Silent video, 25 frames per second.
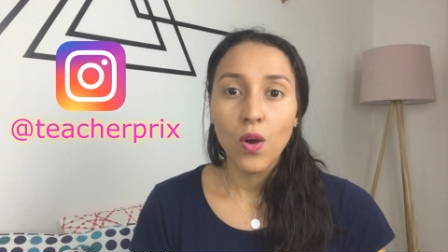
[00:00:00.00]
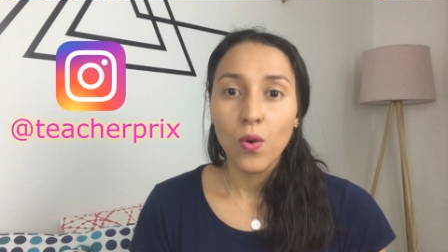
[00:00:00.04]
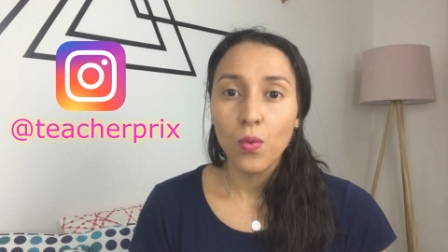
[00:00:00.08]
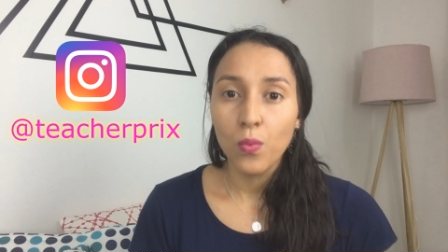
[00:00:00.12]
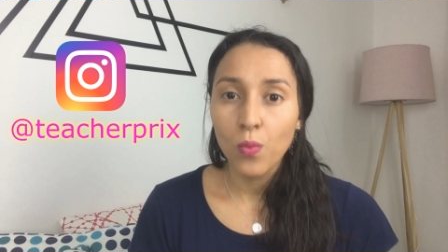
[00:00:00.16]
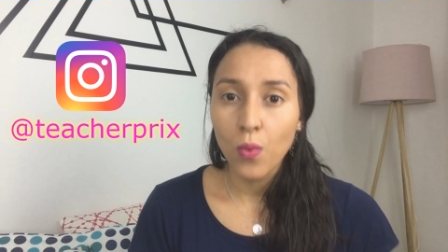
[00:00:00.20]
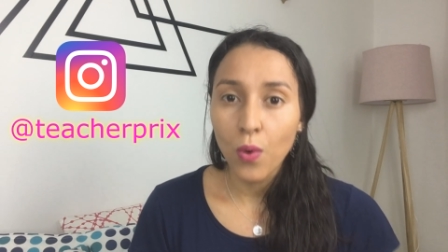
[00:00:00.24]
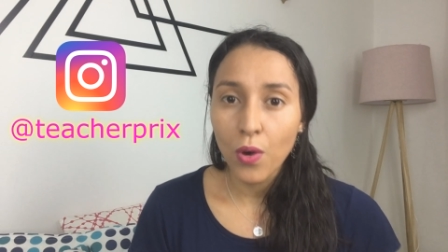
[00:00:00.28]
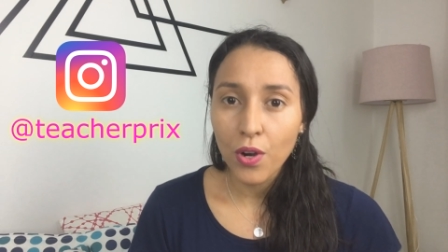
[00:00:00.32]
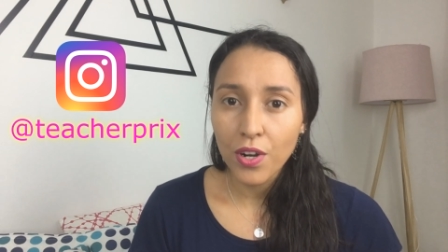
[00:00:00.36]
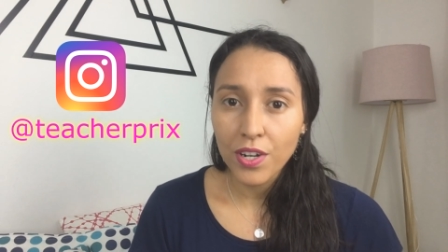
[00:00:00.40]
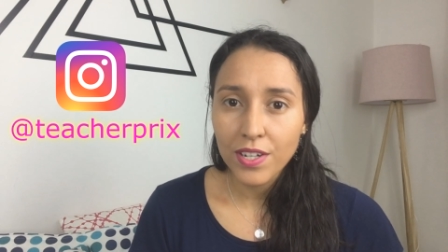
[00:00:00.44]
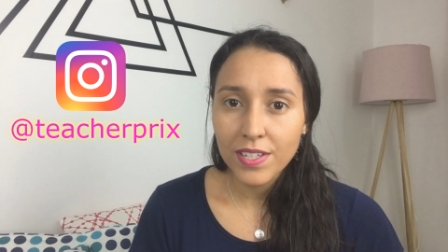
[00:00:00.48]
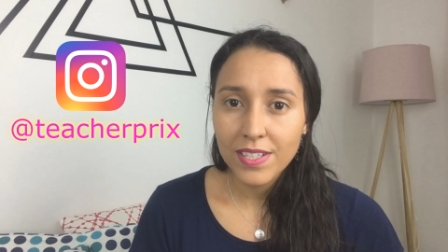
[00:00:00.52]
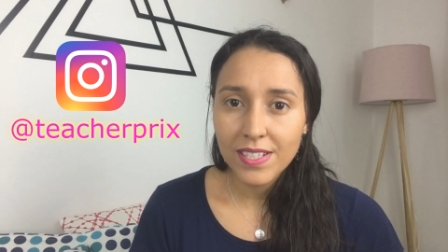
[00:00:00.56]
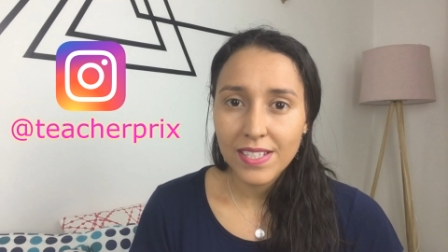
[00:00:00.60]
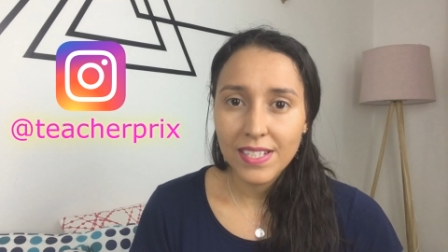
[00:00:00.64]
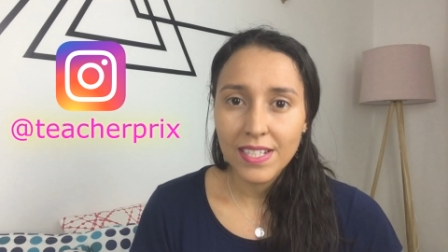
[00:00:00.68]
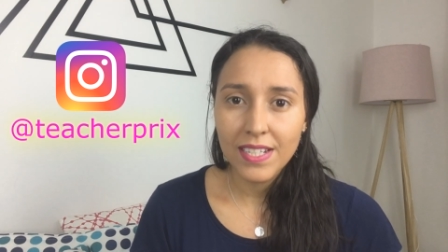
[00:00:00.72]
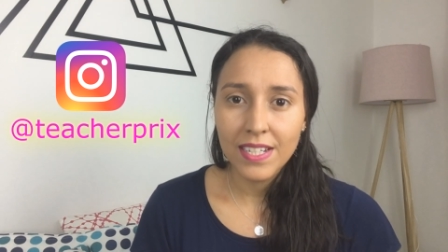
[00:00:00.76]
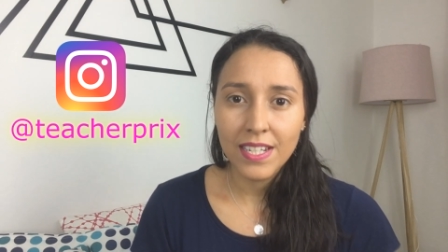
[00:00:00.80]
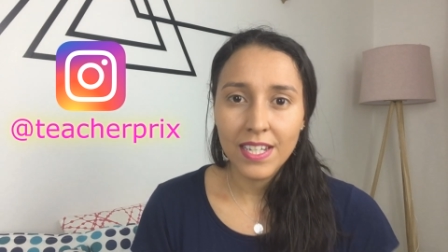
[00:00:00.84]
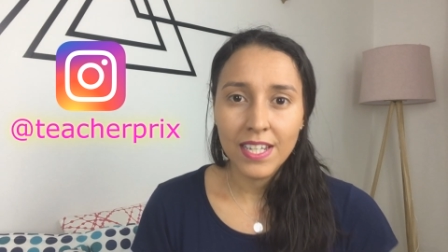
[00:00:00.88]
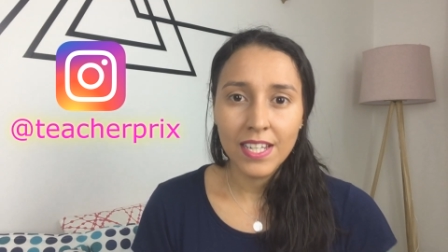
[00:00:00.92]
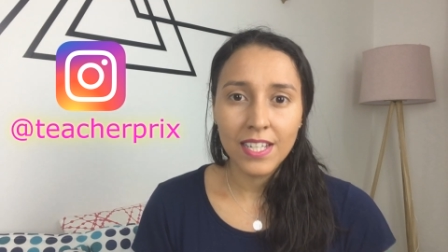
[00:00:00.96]
words
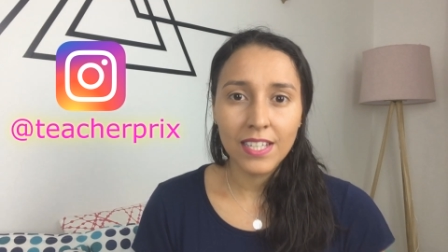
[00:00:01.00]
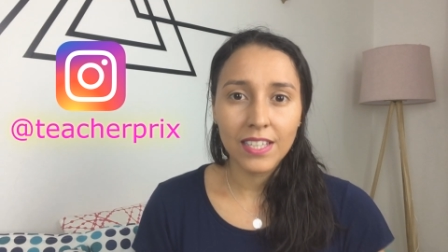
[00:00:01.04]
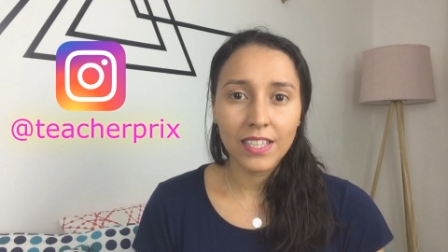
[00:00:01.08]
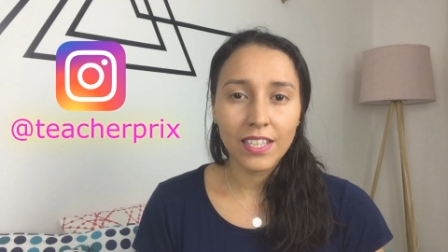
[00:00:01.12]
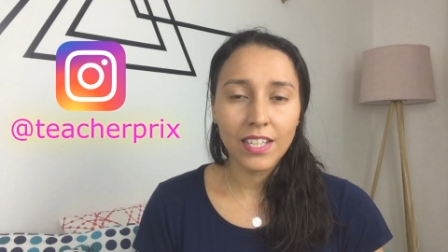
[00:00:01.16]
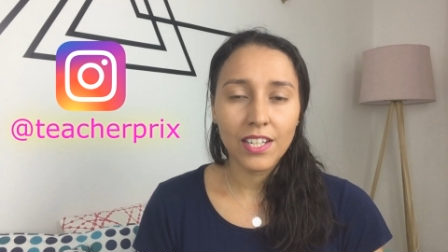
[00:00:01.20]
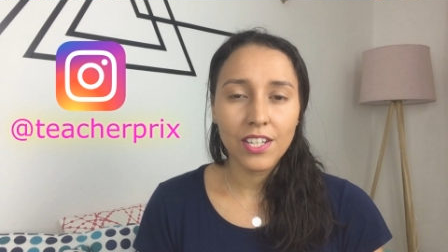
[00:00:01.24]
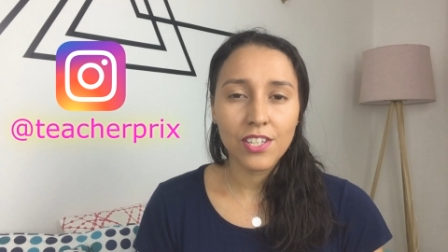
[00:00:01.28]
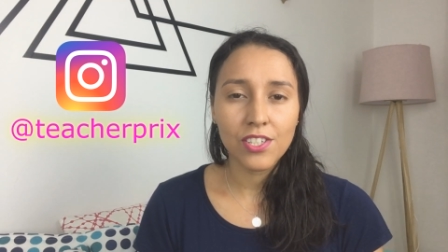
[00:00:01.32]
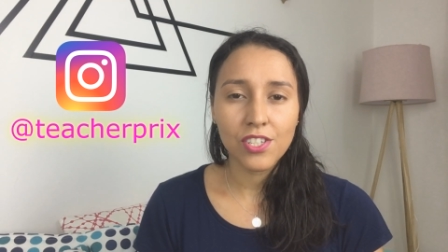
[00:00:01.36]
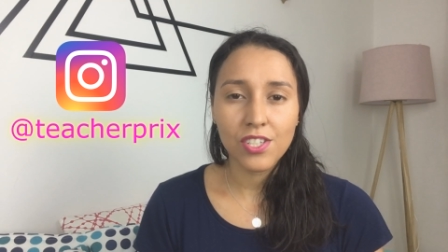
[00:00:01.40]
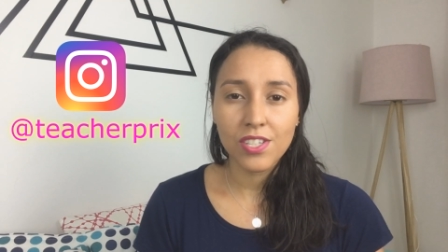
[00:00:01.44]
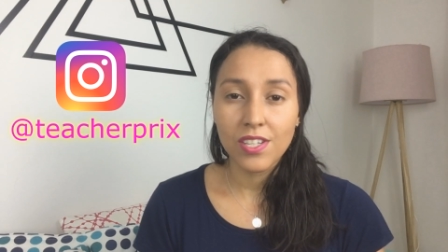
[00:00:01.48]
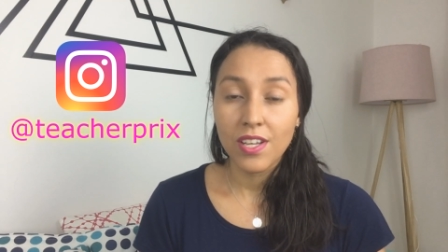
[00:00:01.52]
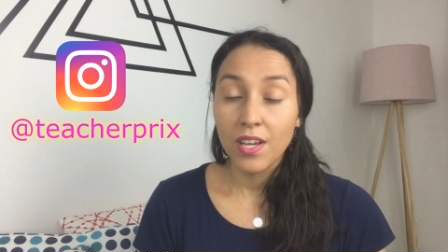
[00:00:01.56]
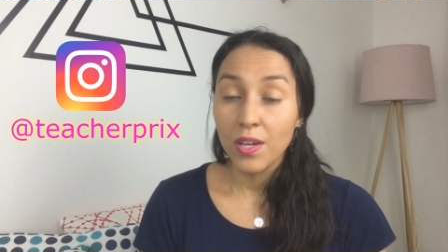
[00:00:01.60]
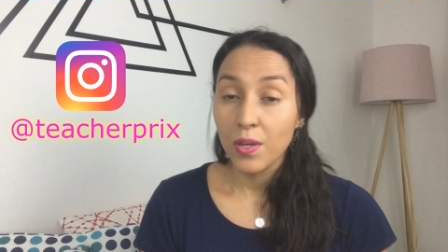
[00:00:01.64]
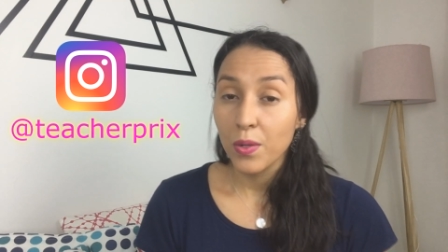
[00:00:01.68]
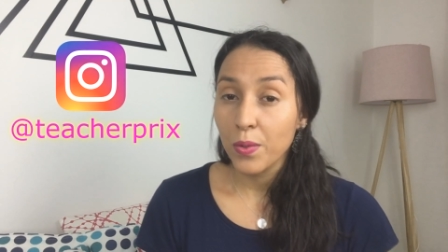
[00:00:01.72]
in English,